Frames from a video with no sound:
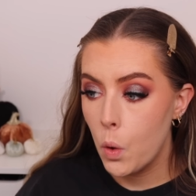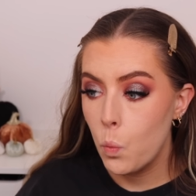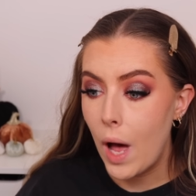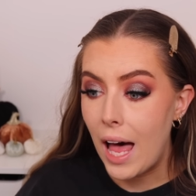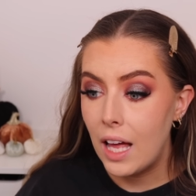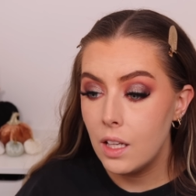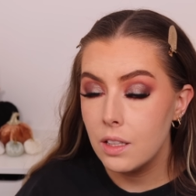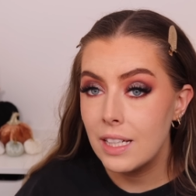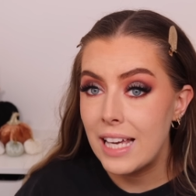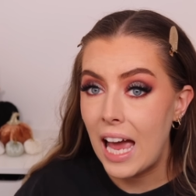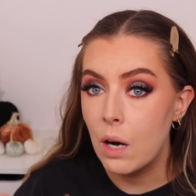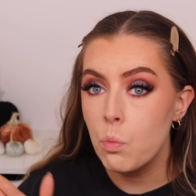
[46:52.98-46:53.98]
well,
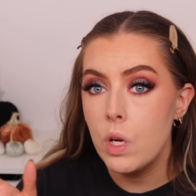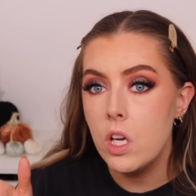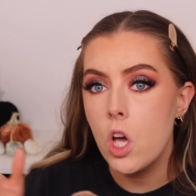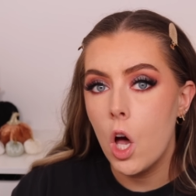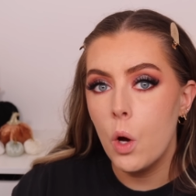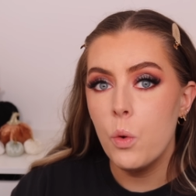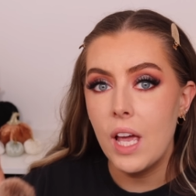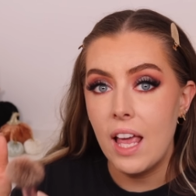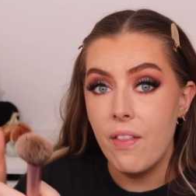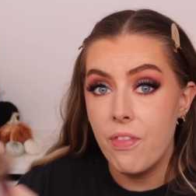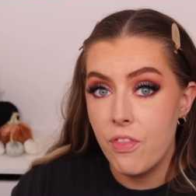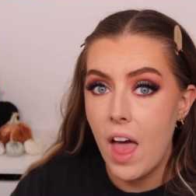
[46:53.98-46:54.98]
can we go
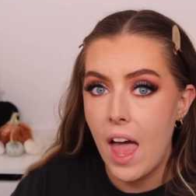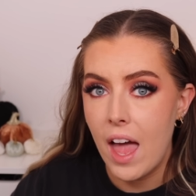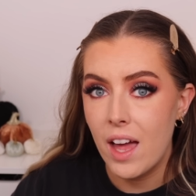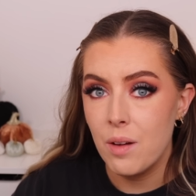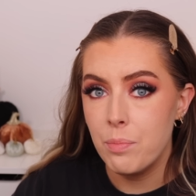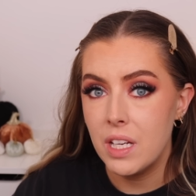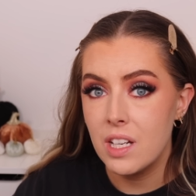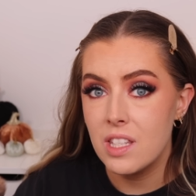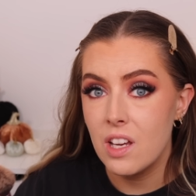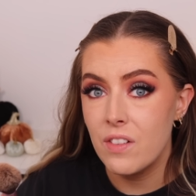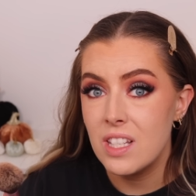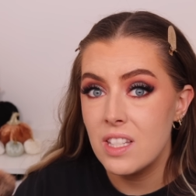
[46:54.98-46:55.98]
in there? Because
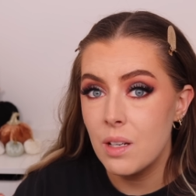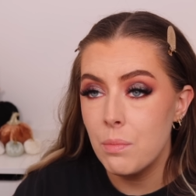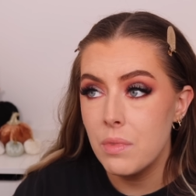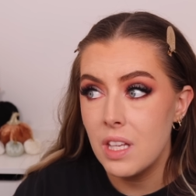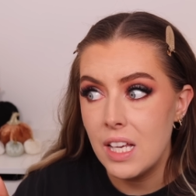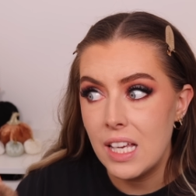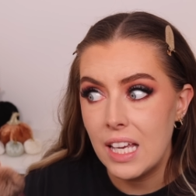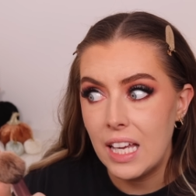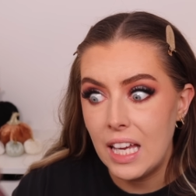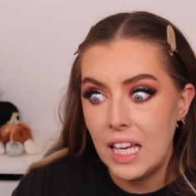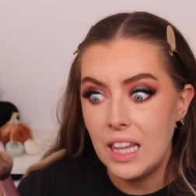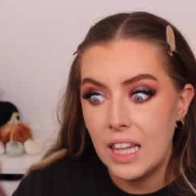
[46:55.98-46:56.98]
there is something
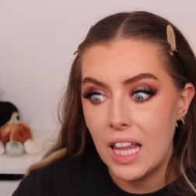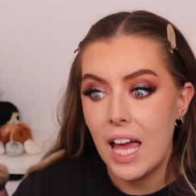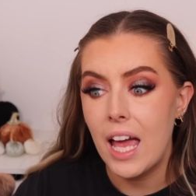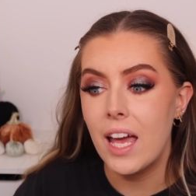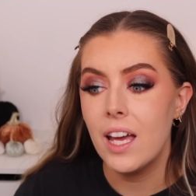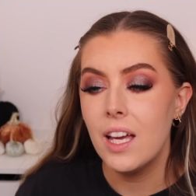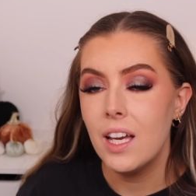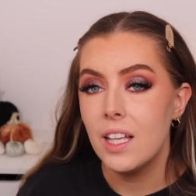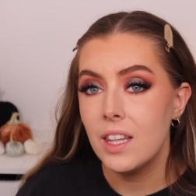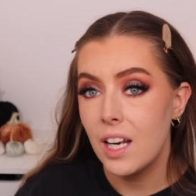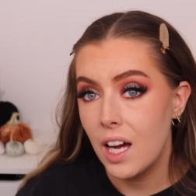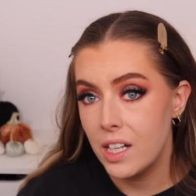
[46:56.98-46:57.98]
in there
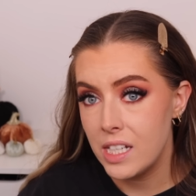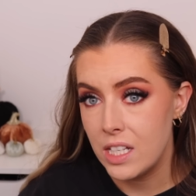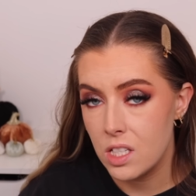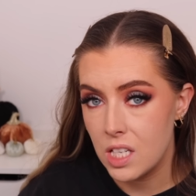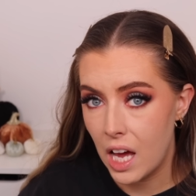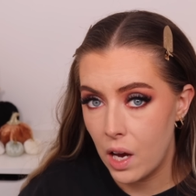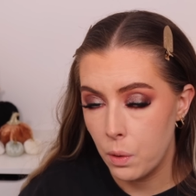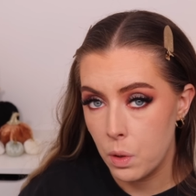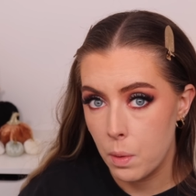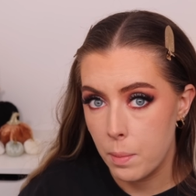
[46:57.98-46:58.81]
that I need to tell you